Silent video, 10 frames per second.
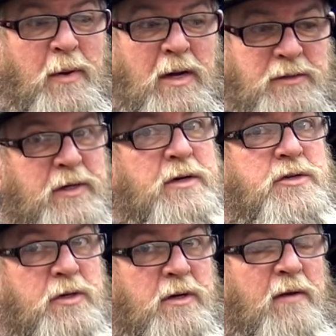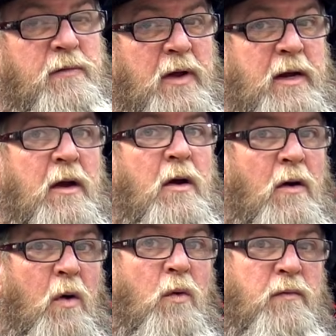pounds. It should definitely
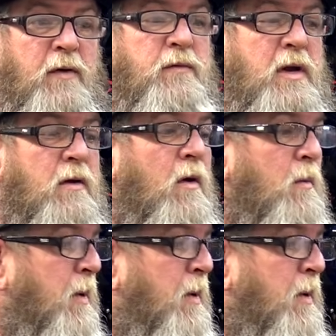hold 1,500